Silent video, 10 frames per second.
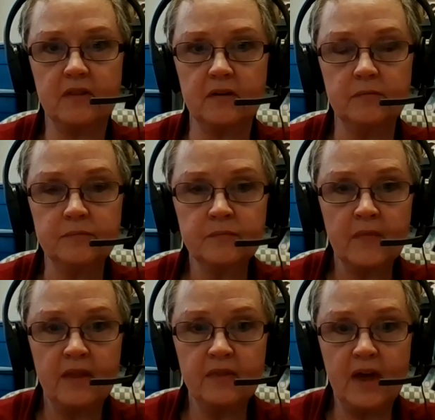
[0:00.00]
the
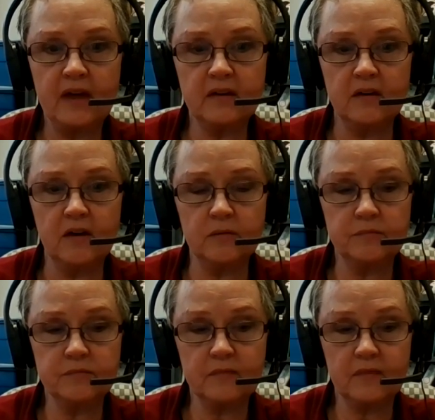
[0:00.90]
that um,
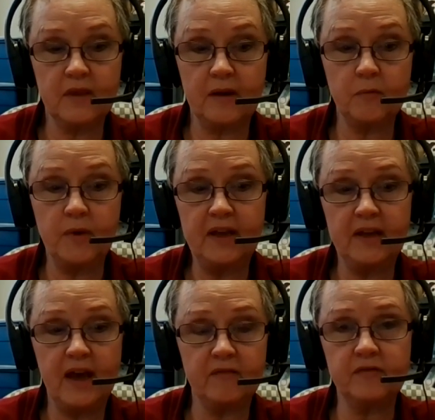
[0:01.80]
that we
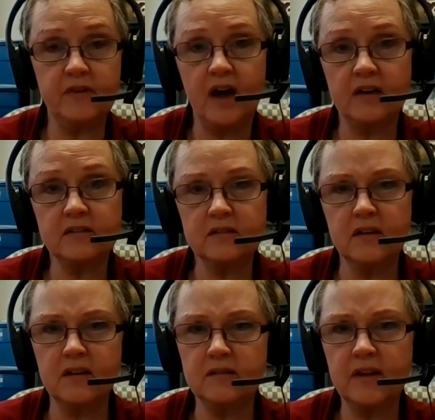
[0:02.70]
have not,
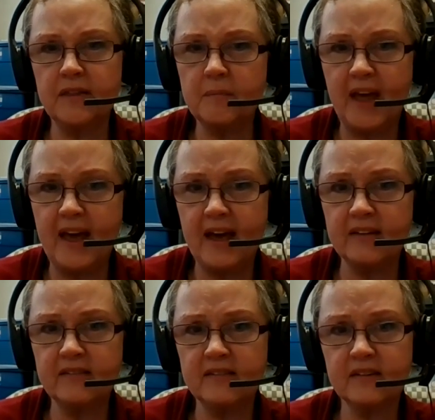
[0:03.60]
uh, in the
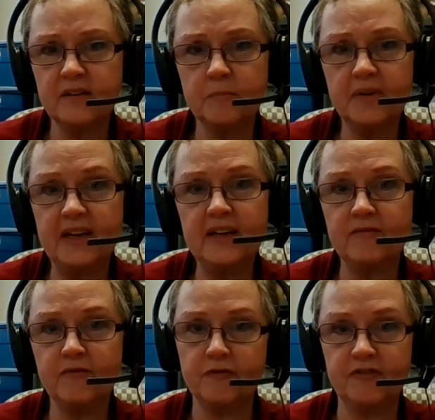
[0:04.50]
past, competed
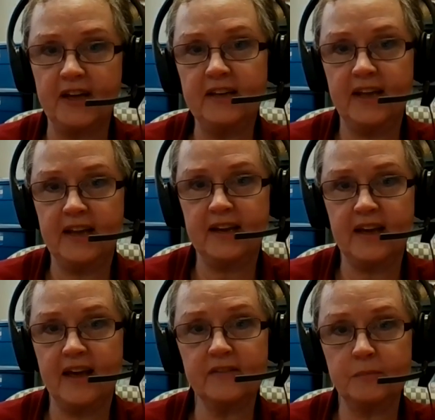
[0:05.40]
for funding
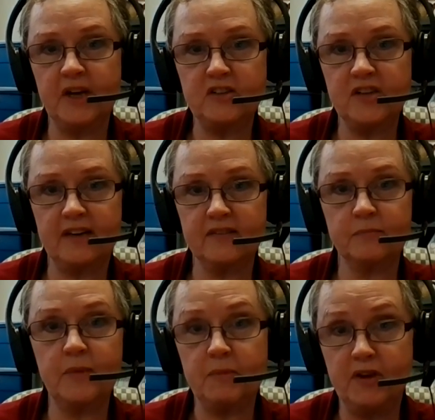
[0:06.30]
as much as
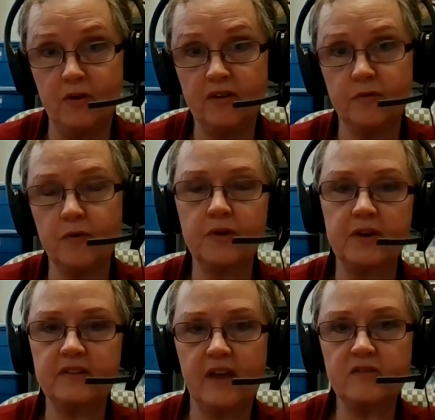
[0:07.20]
maybe other
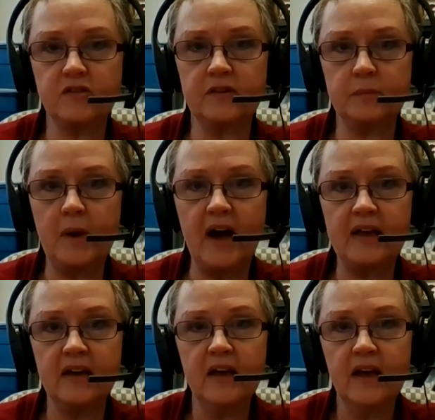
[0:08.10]
organizations
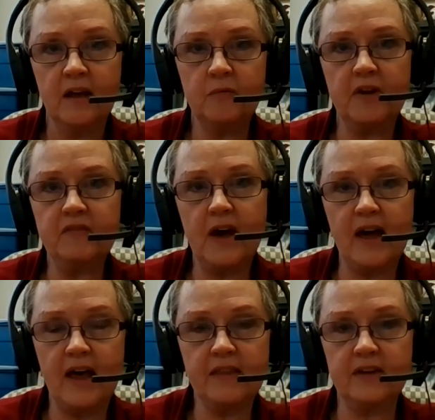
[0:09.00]
might, and we've not
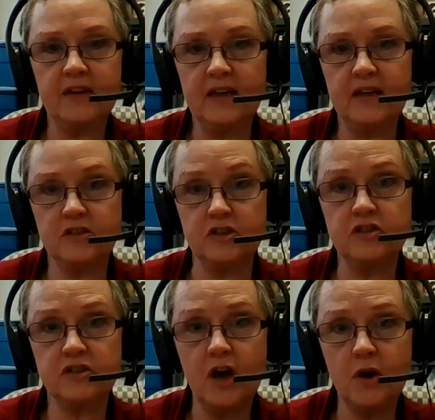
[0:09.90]
had the need to
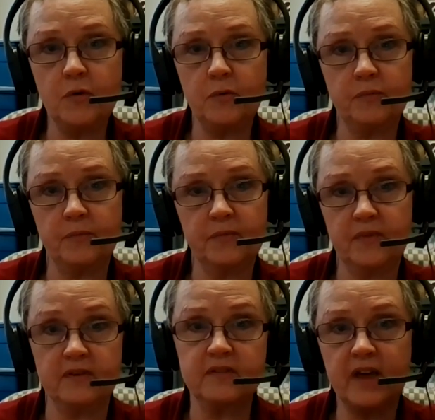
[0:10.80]
show
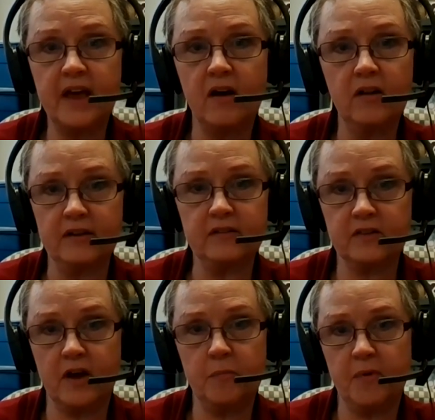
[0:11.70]
the scale and
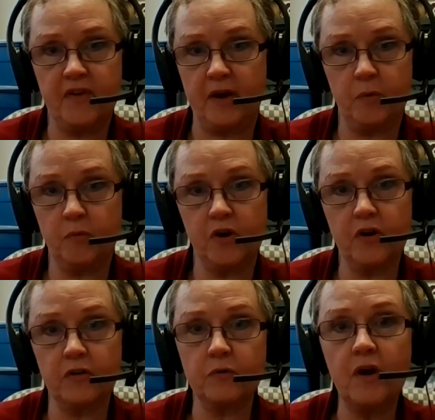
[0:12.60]
scope of our
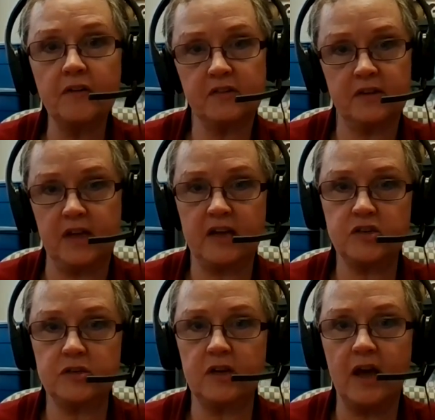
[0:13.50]
work across the
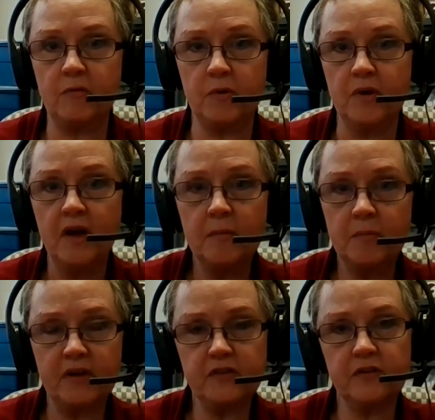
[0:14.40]
nation. Our
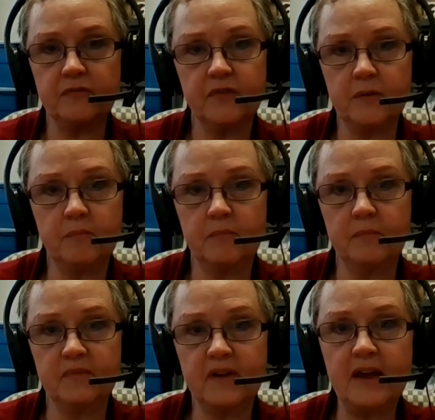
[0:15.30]
most of the
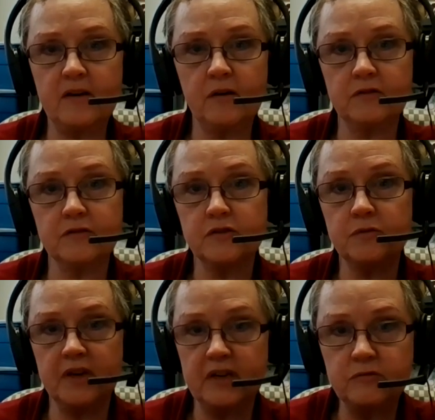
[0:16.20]
stakeholders who
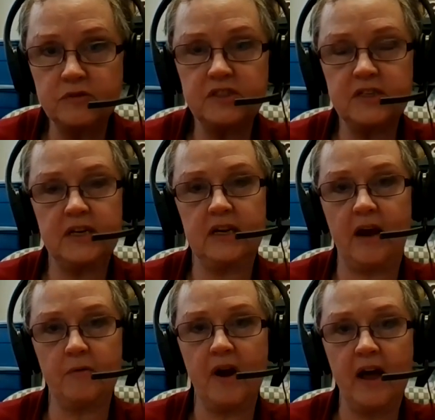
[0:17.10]
were interested in
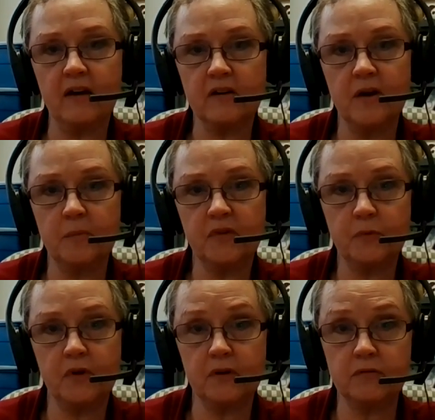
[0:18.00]
our outcomes
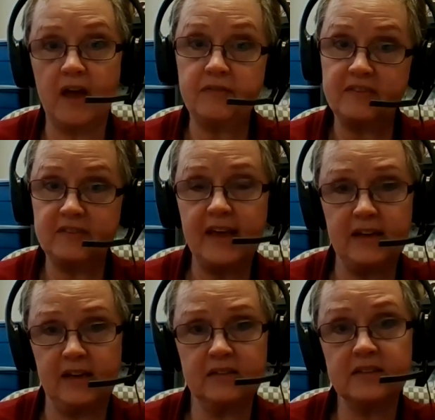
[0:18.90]
were at state,
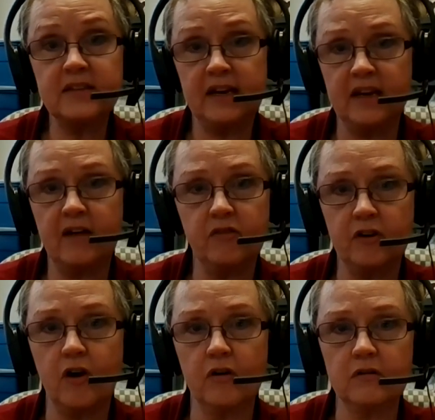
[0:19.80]
state level
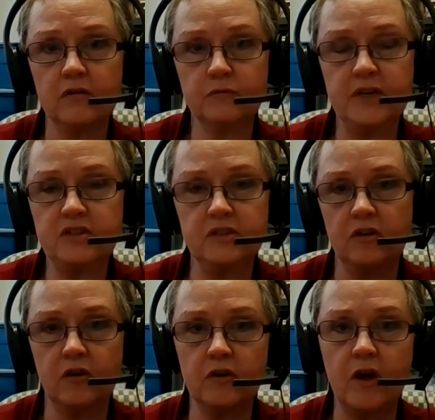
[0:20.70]
or
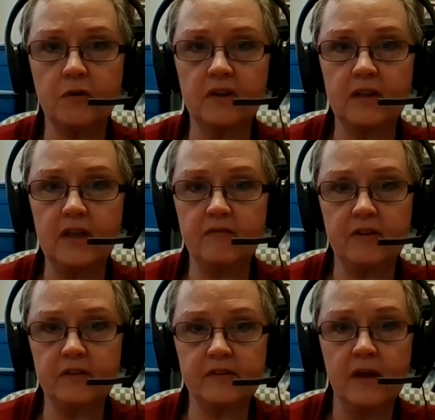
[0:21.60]
regional or local
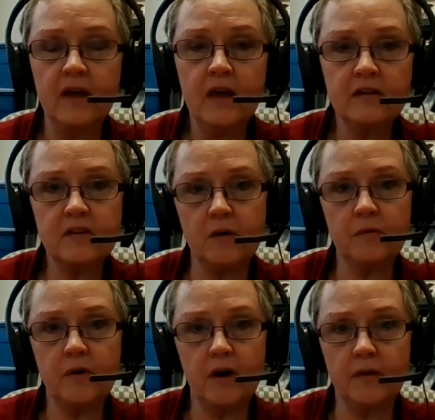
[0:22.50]
levels.
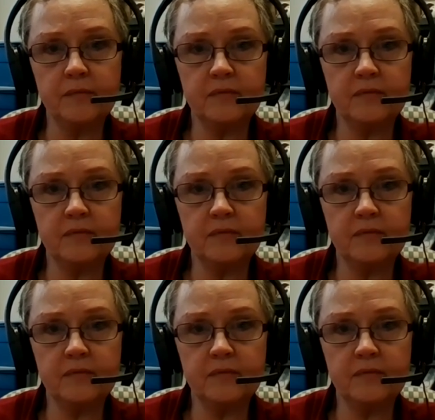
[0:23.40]
So uh,